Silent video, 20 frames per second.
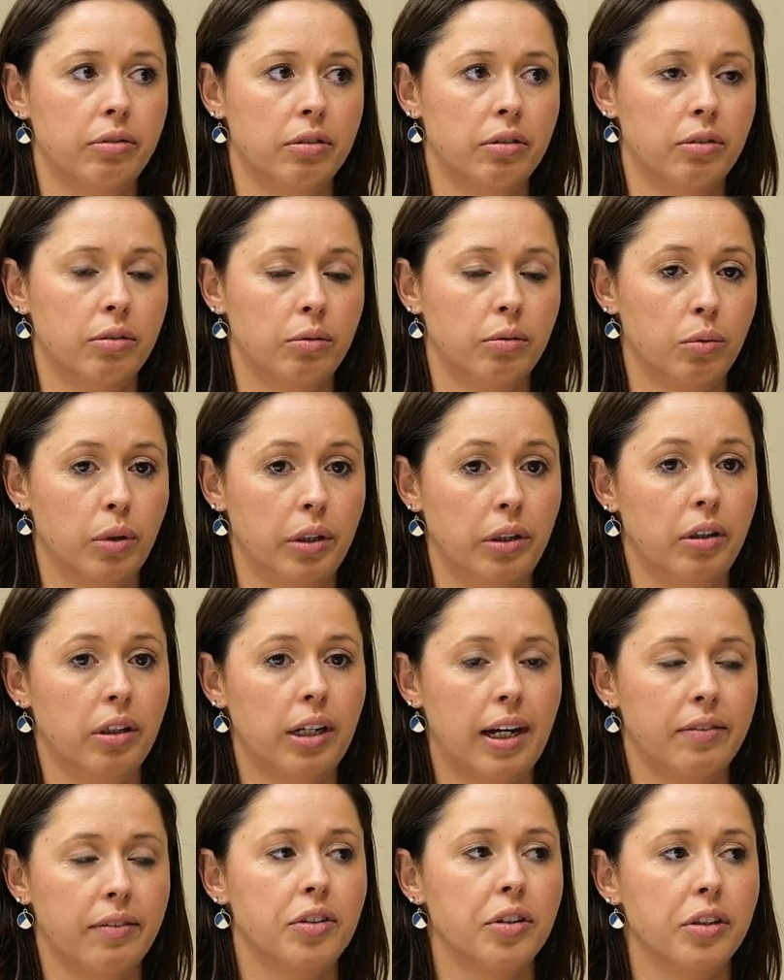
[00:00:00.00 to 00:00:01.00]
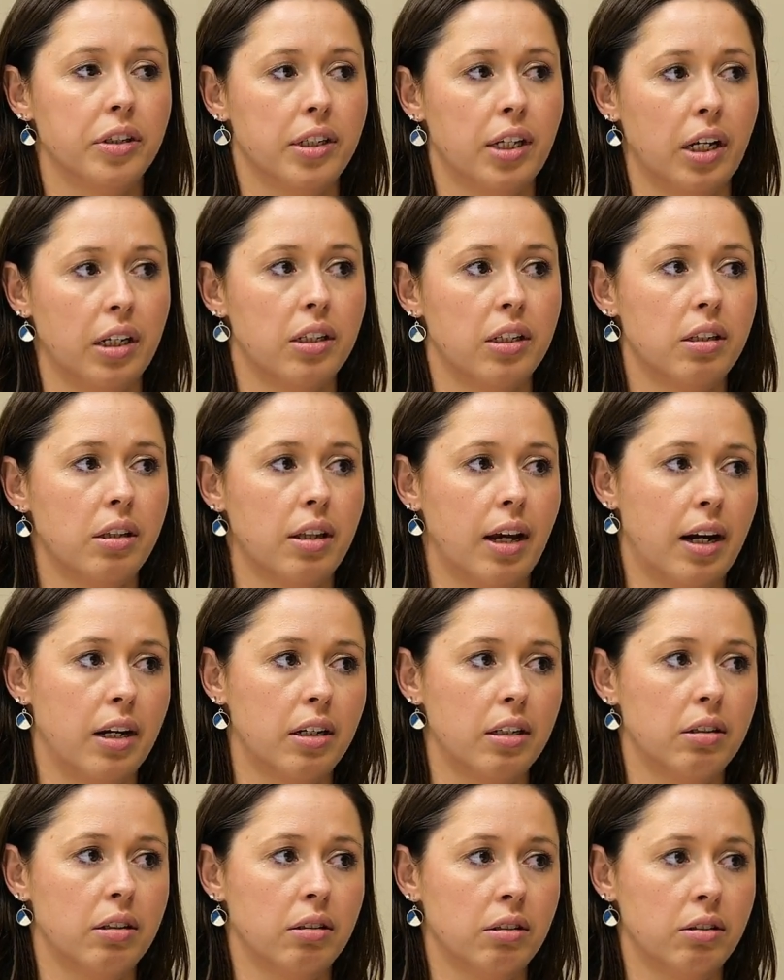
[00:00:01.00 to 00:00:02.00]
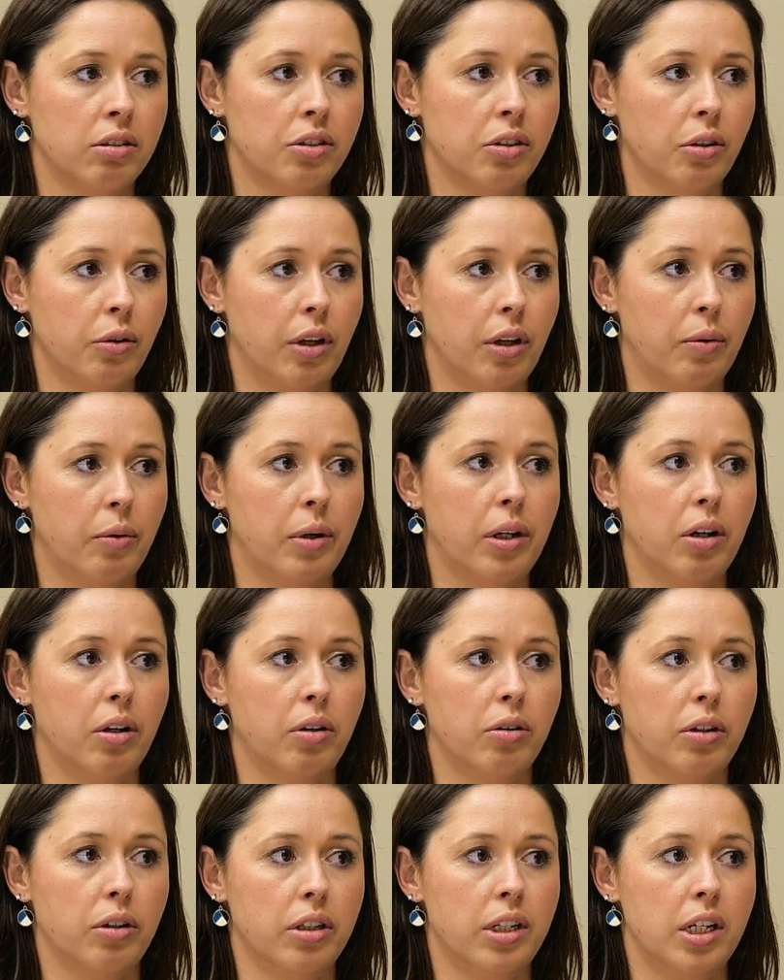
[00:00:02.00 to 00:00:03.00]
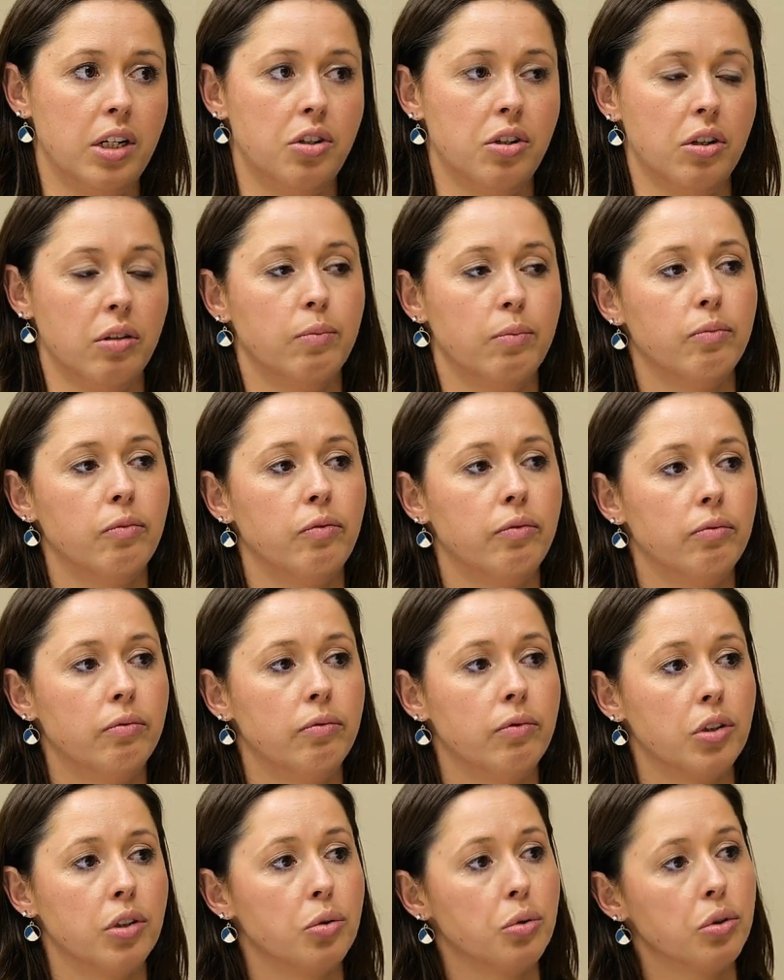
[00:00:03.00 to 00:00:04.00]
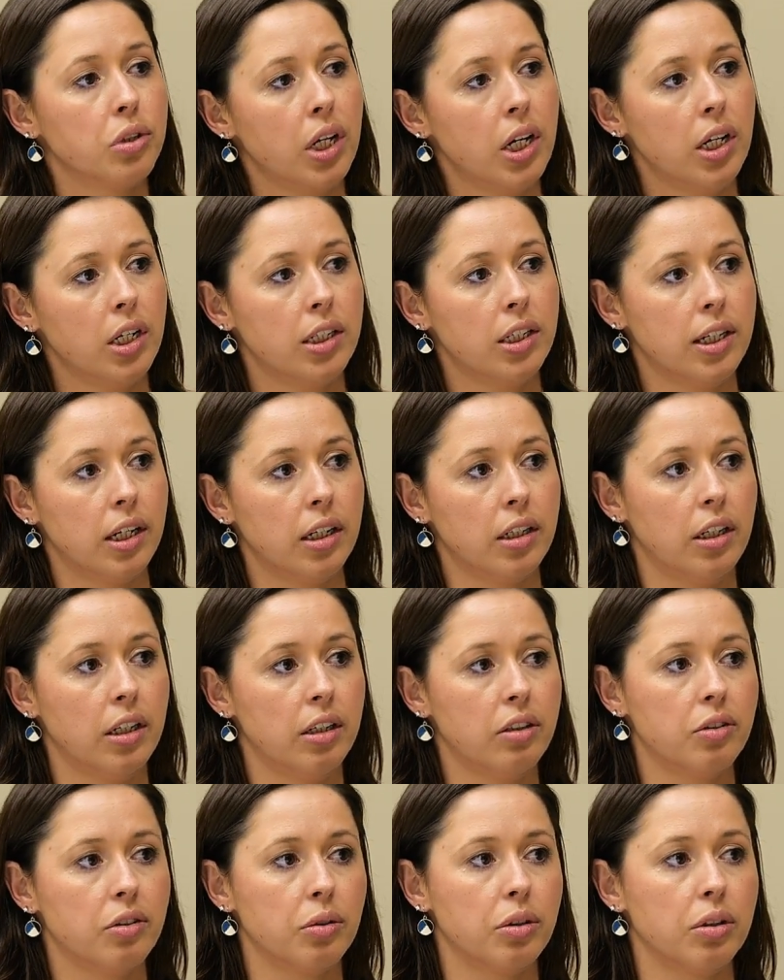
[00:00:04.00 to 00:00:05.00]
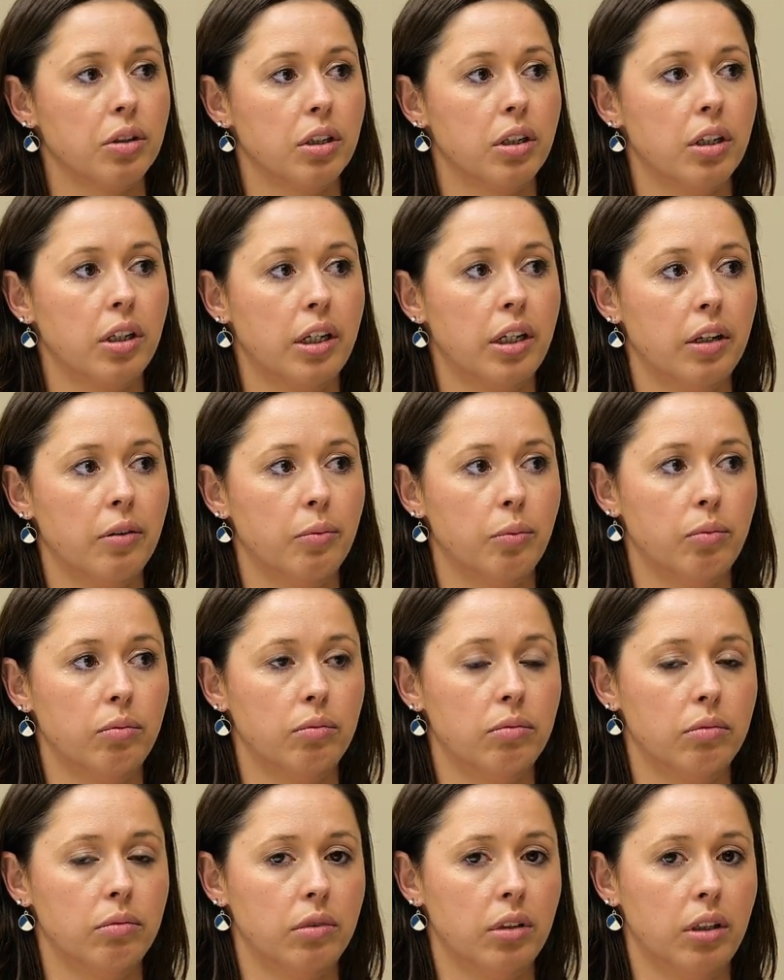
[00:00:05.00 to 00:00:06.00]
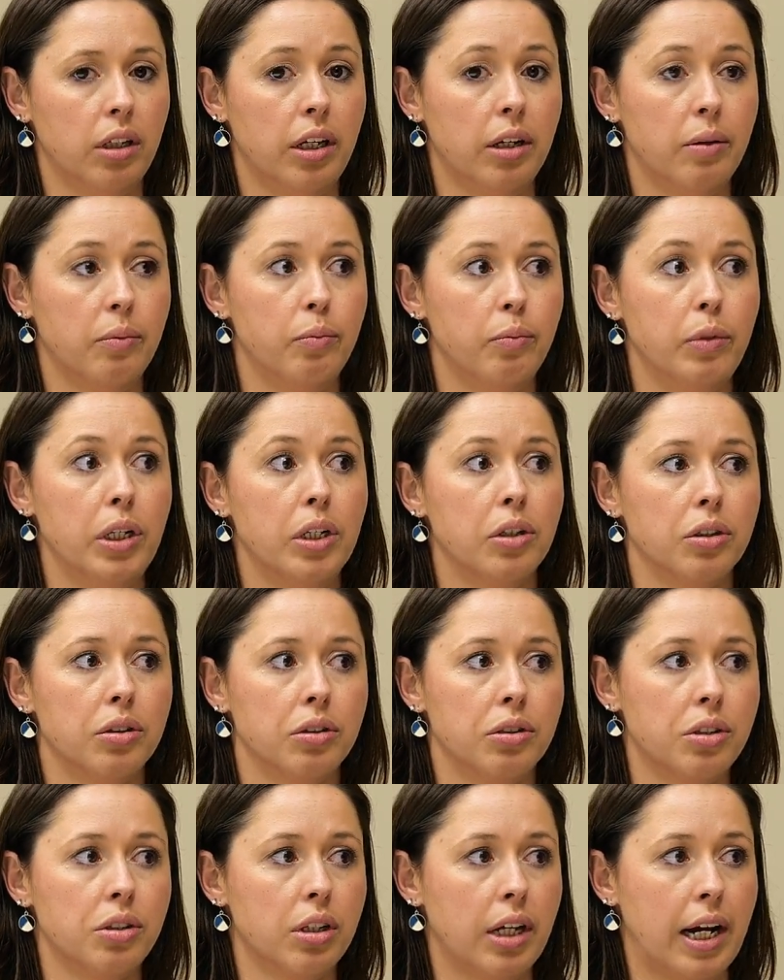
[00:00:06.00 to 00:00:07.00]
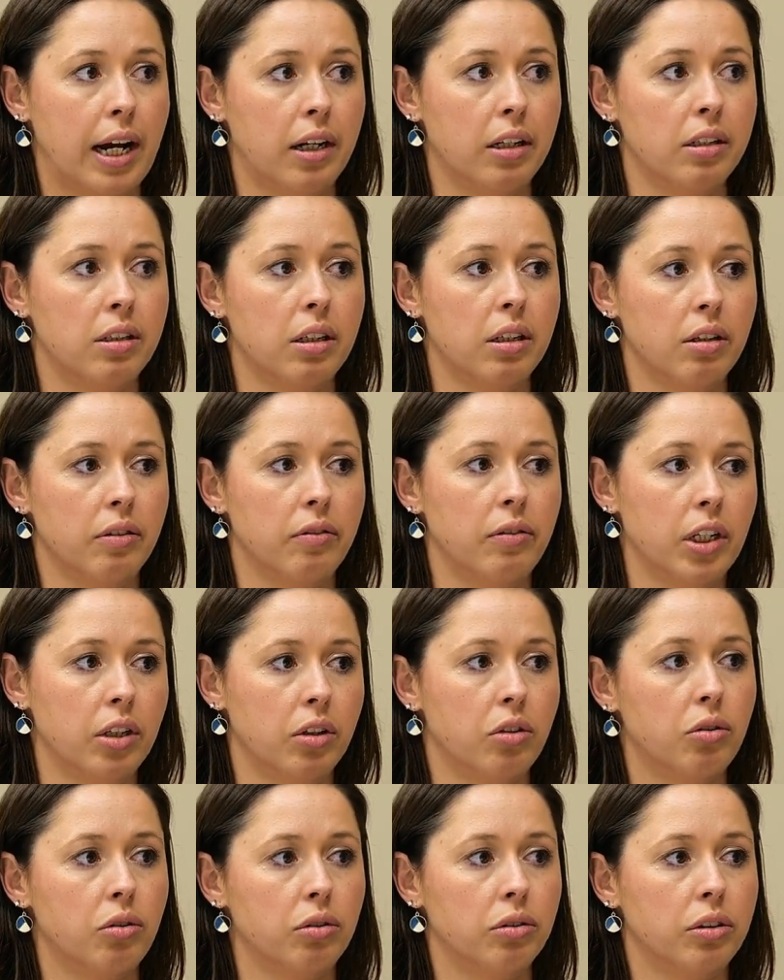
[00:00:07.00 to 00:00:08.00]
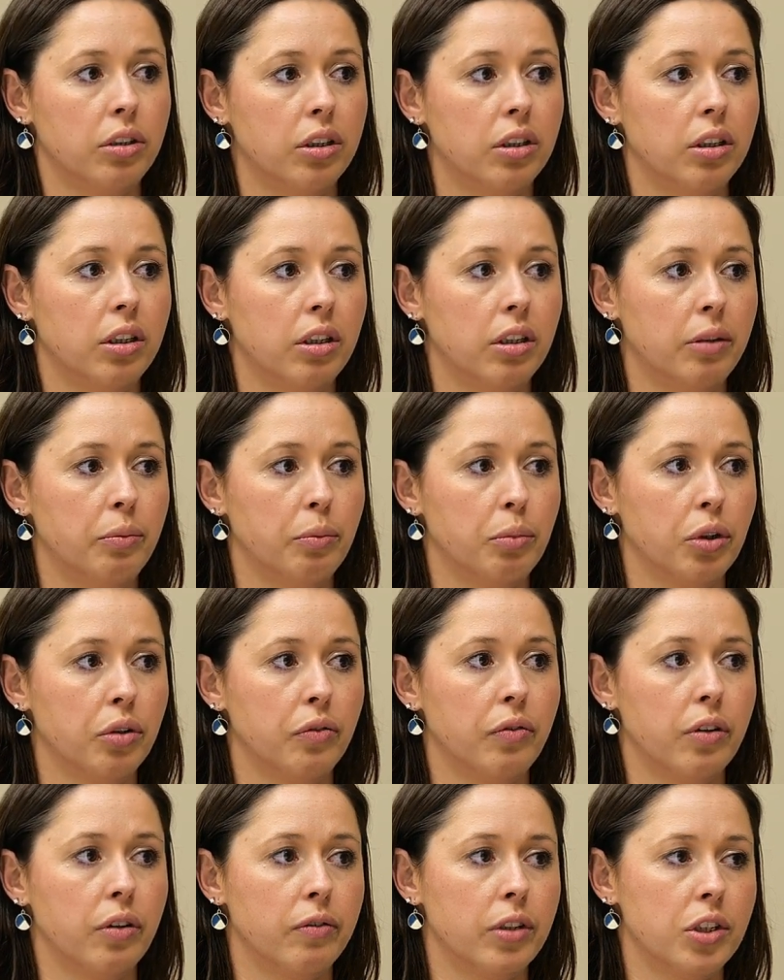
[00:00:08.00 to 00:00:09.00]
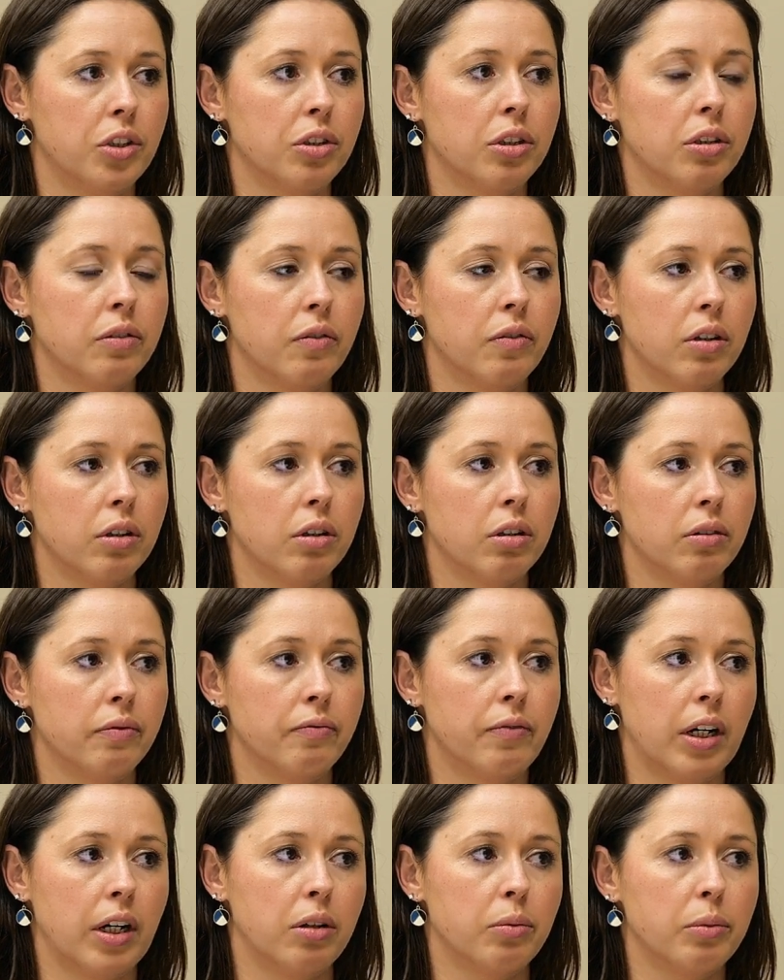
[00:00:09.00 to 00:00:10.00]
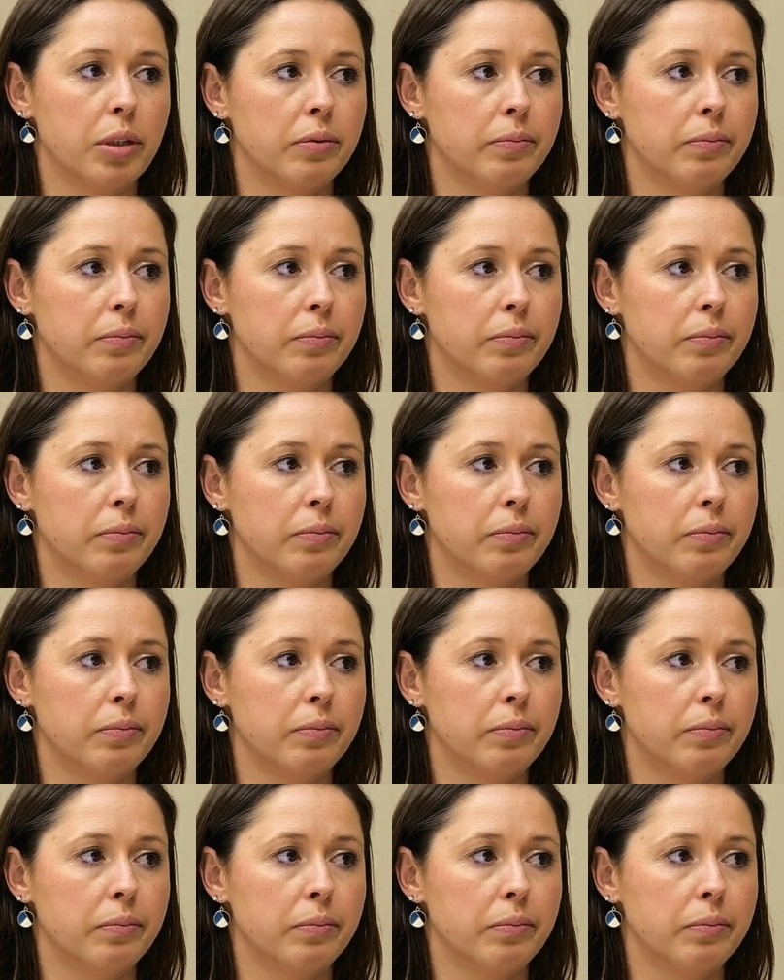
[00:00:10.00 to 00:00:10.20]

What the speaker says: we have to assess that so that we know to teach them visual scanning techniques or get mirrors added to the vehicle to improve their vision of their environment.